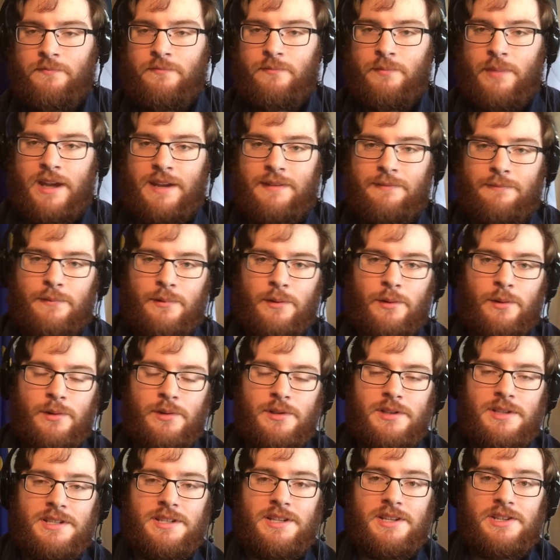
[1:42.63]
Painful
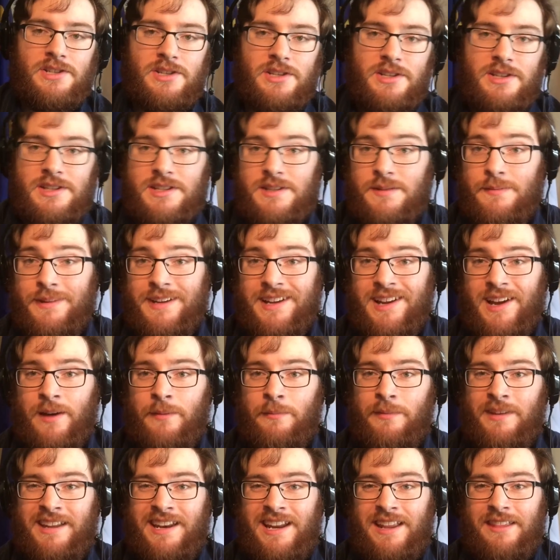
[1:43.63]
Decision to
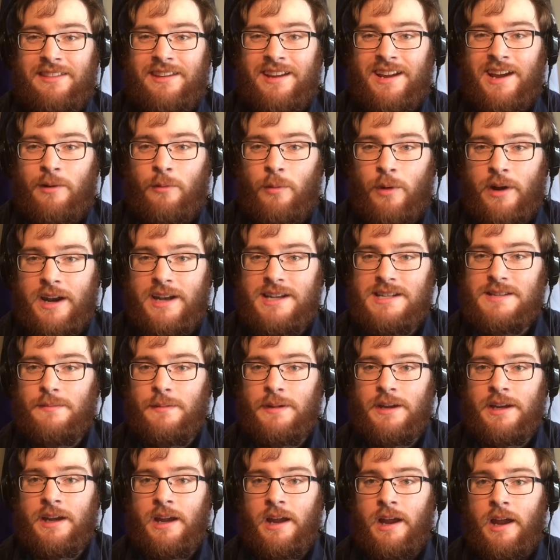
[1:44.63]
become anything I want it to
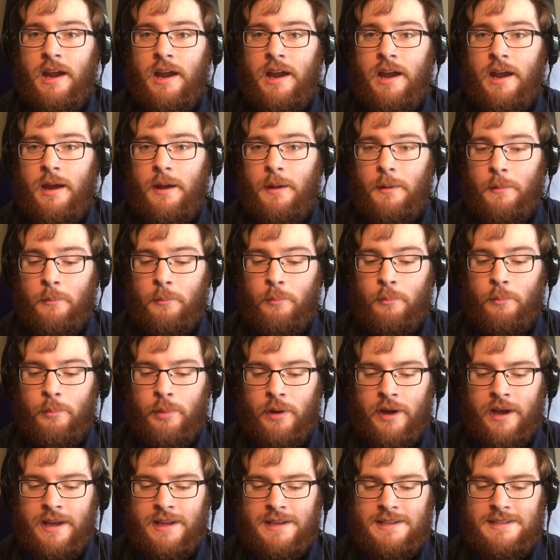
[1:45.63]
be,
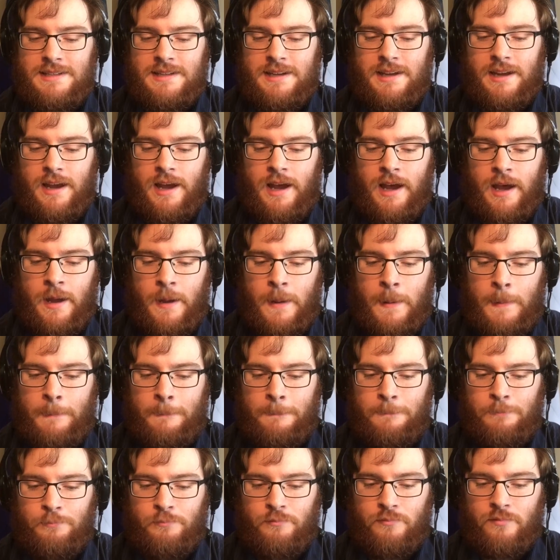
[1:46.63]
but
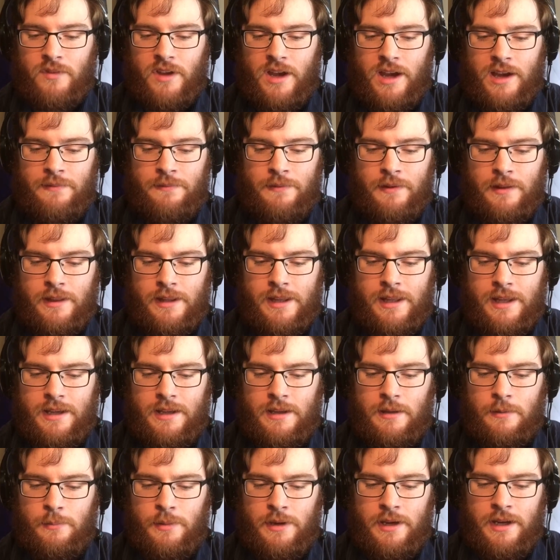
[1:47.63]
I felt like it
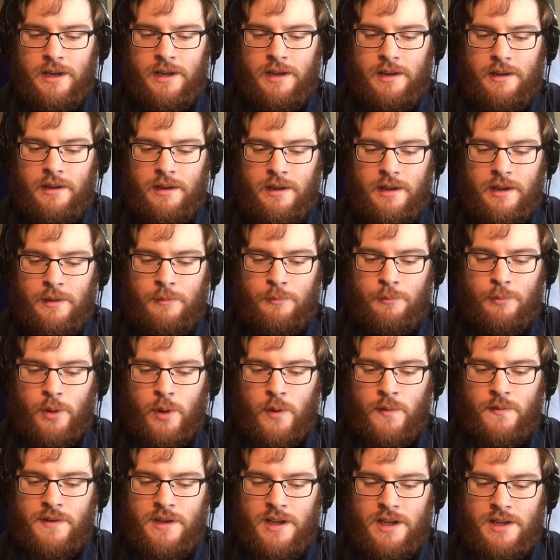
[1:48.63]
could be
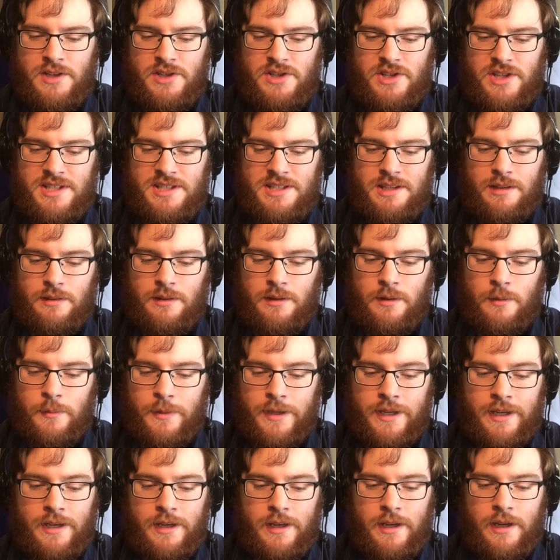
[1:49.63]
improved on just a little
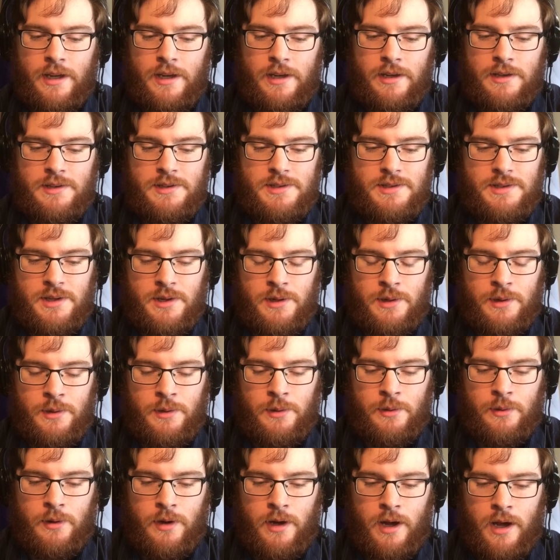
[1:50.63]
bit.
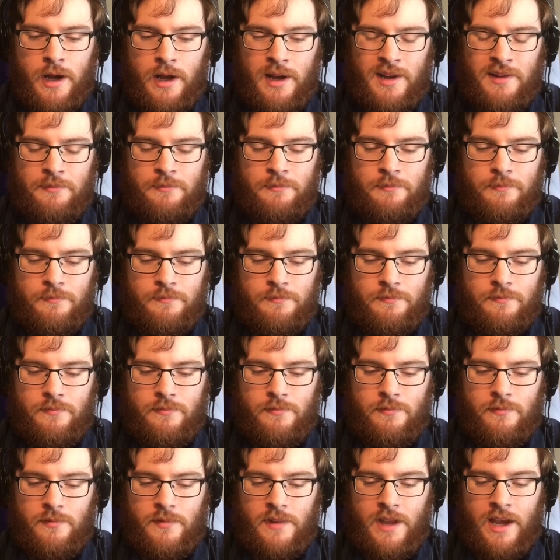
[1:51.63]
So
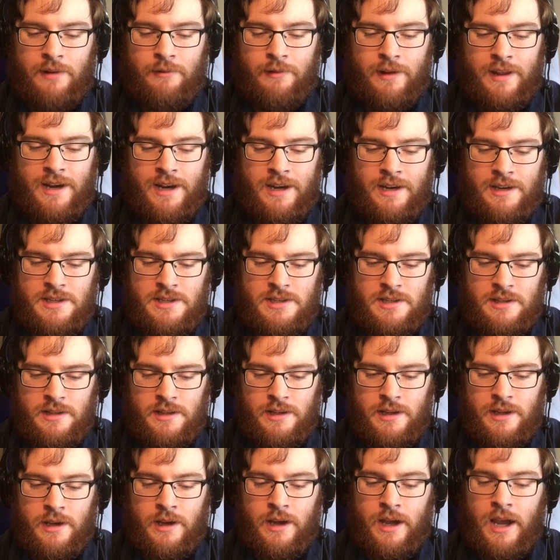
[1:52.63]
I ran into
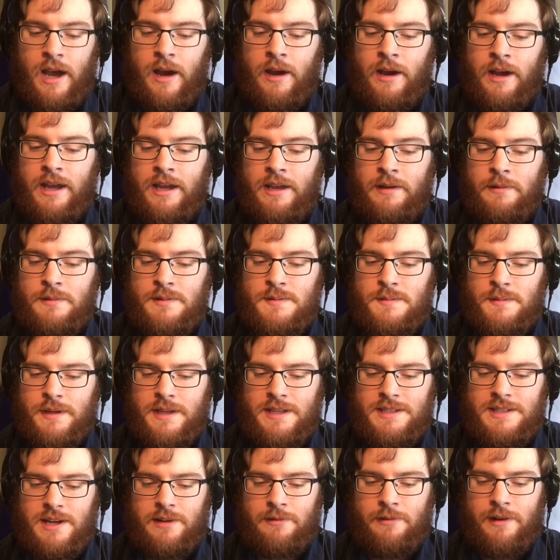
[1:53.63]
it was
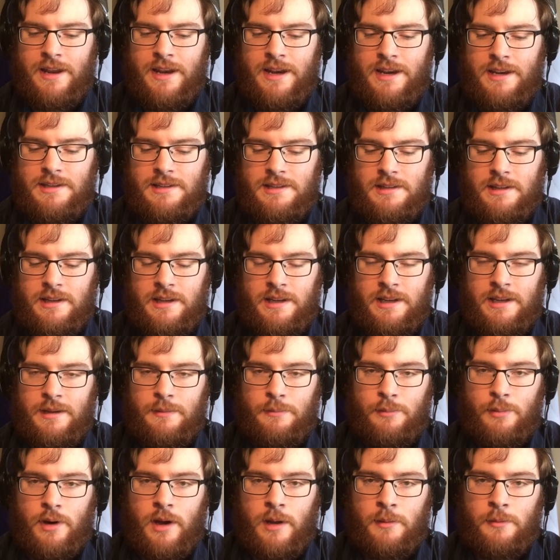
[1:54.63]
because I ran into the
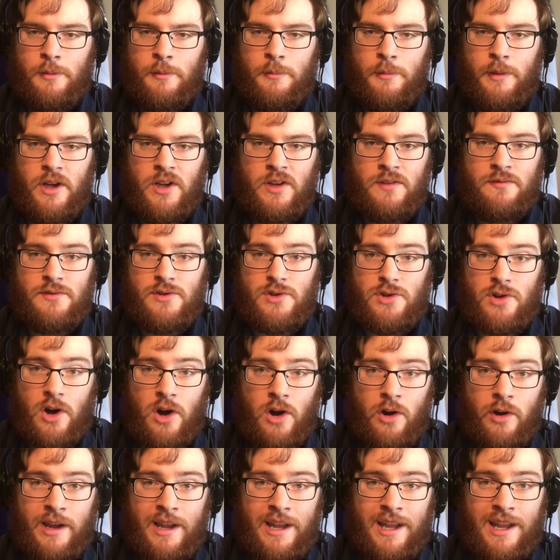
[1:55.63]
problem of
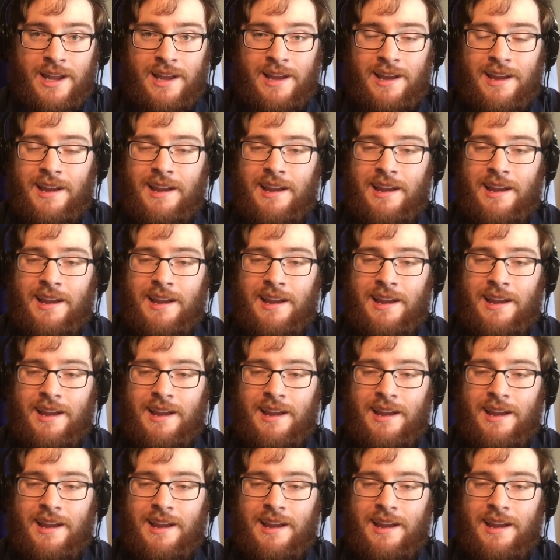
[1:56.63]
drawing